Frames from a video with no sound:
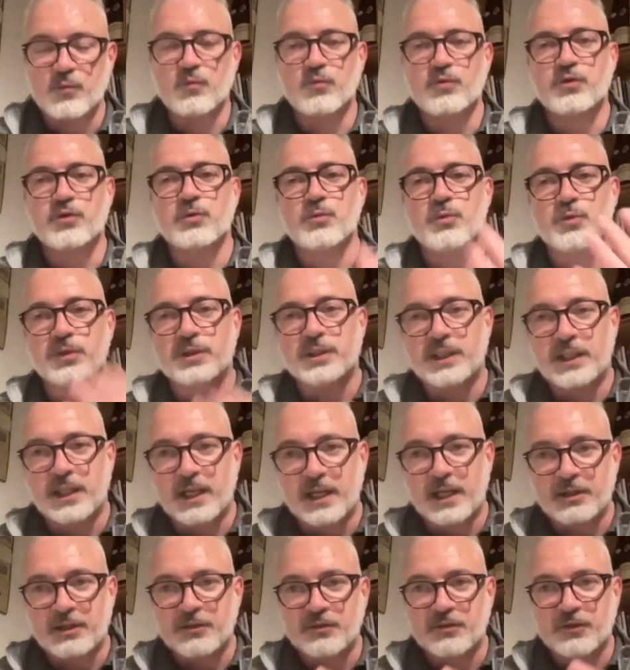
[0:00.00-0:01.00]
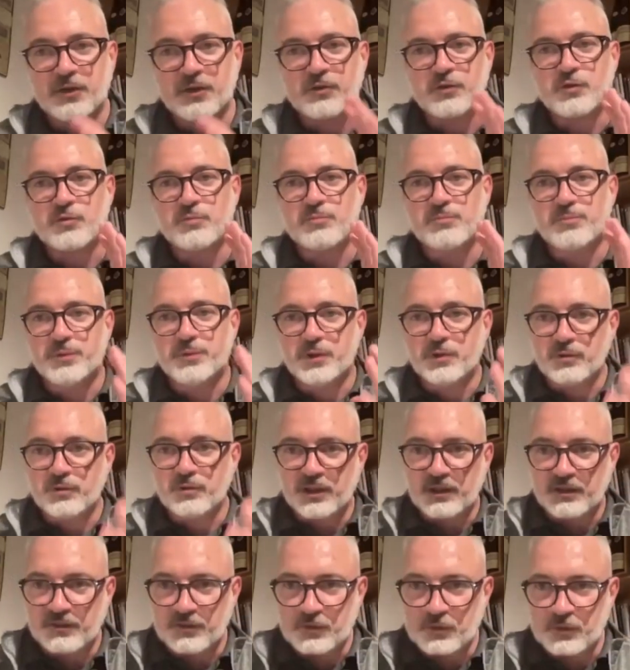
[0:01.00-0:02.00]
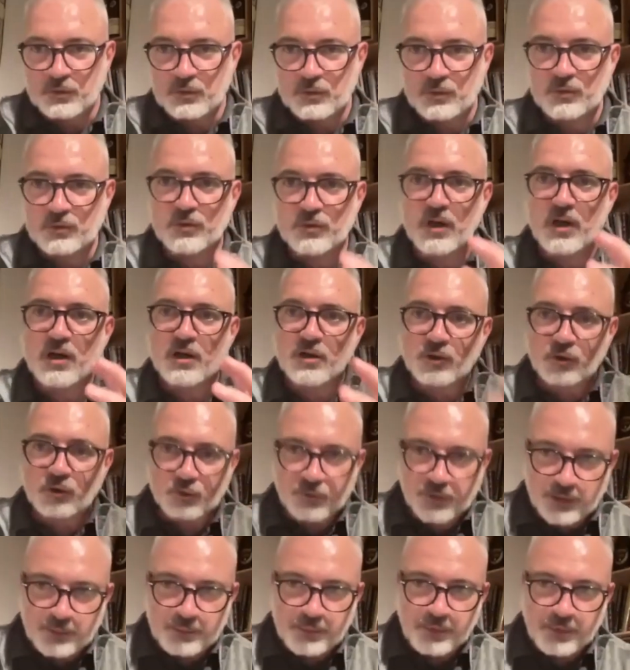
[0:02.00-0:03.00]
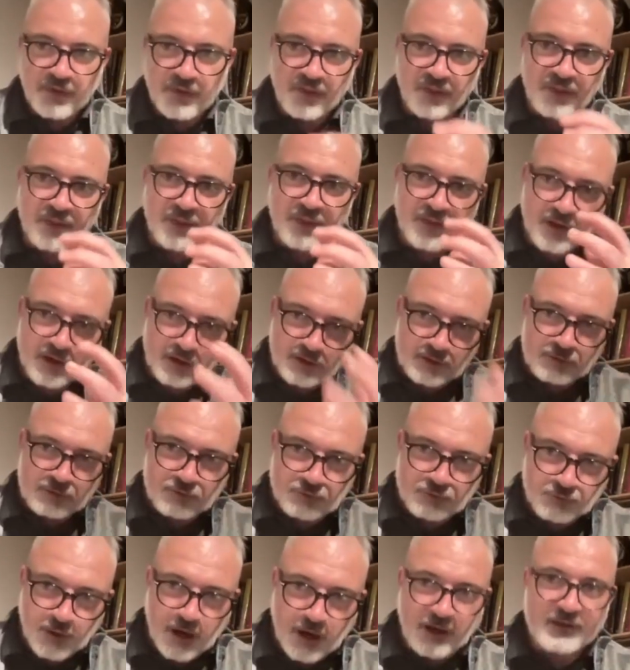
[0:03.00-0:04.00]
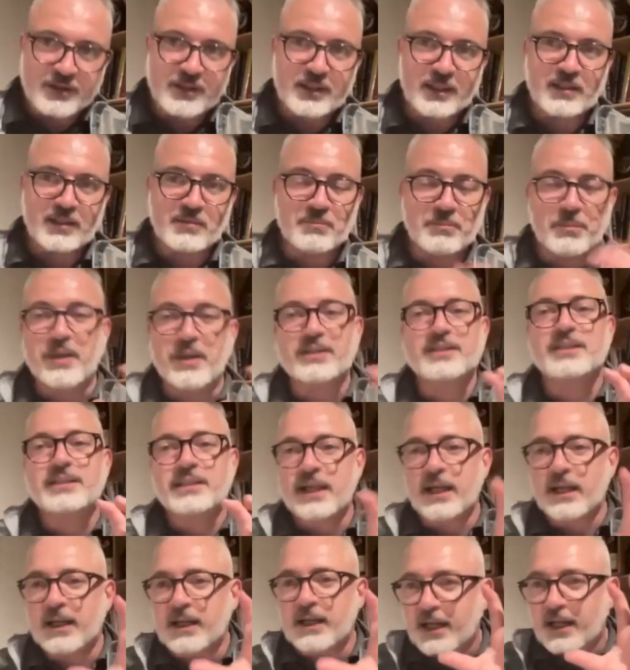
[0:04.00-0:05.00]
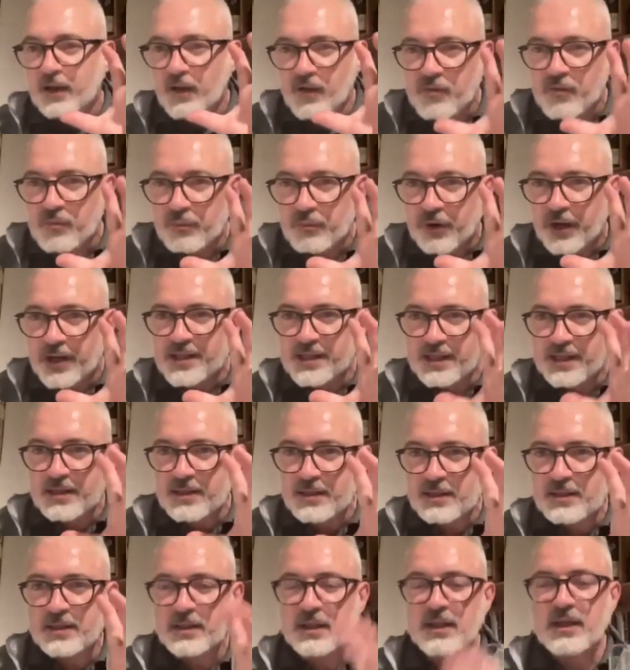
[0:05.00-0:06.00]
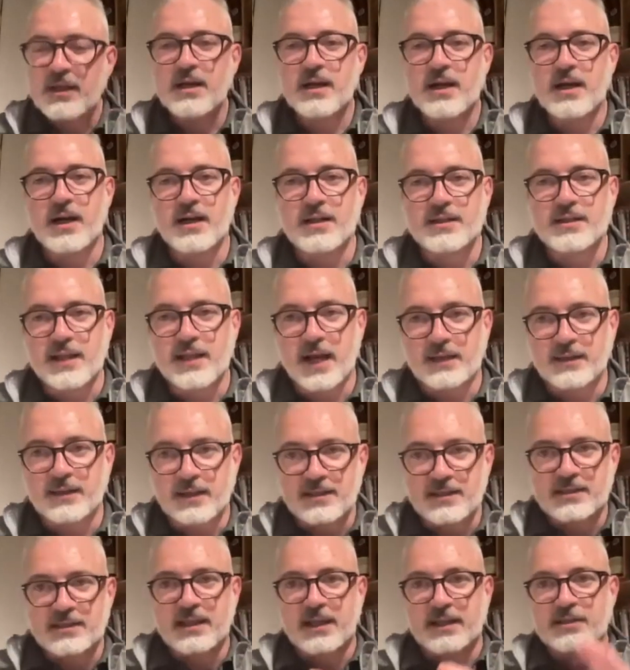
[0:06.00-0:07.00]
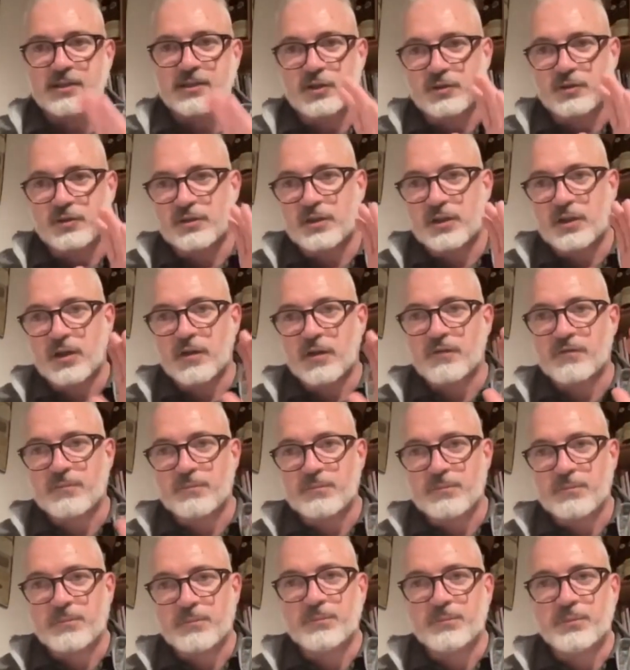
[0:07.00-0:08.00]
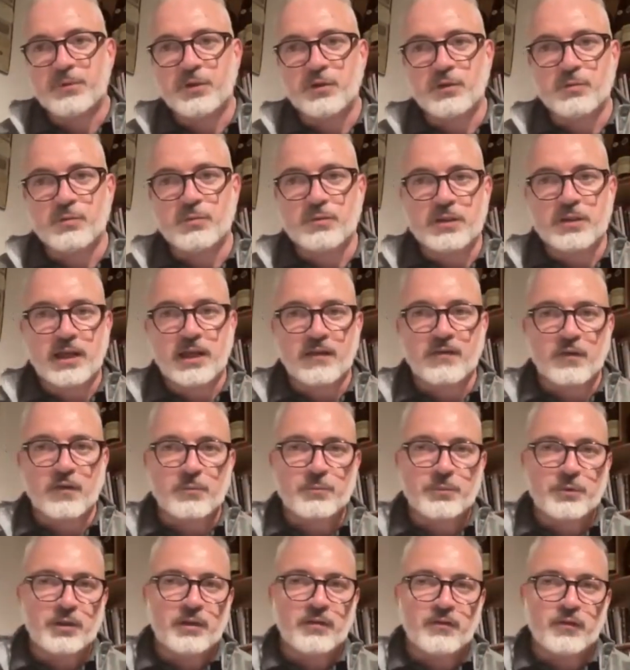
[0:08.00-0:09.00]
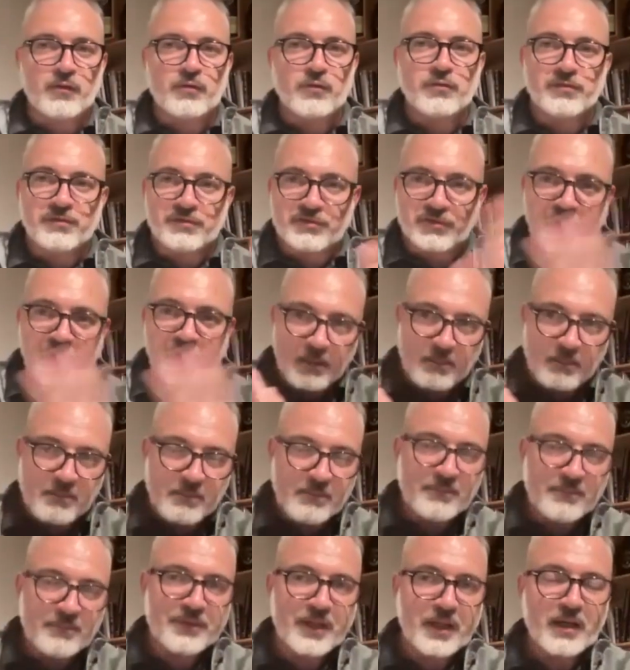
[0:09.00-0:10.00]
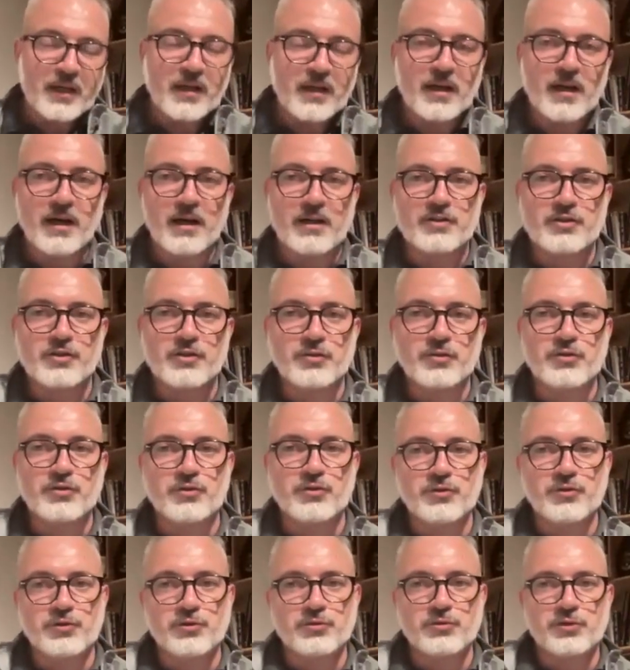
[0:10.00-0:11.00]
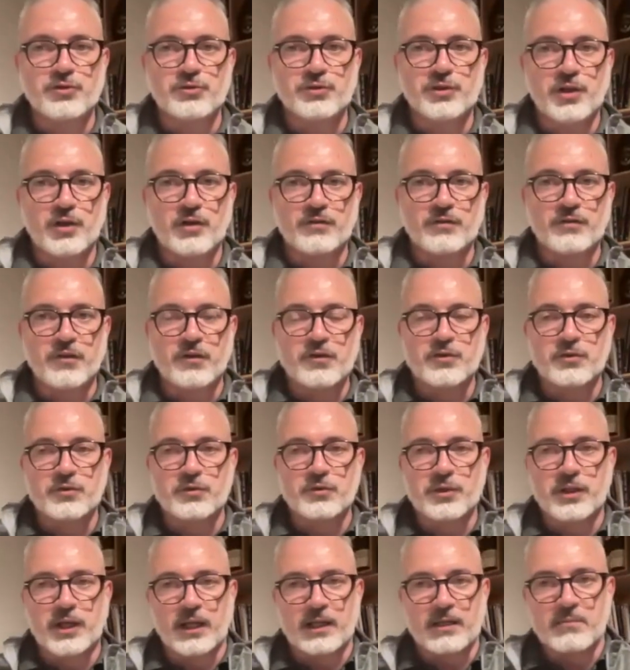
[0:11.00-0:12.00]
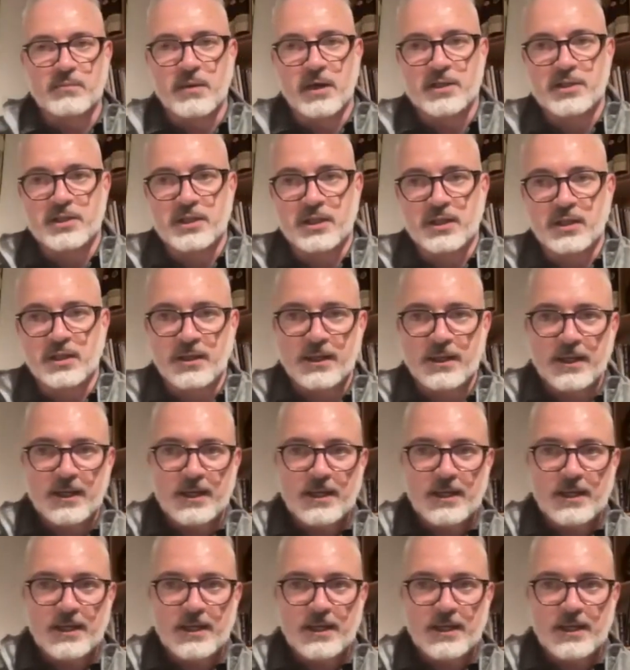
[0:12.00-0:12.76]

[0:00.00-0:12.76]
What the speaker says: toward the end, you've got this beautiful ripened, rounded, but still kind of present tannins that just kind of give a beautiful frame to the offer. So you can imagine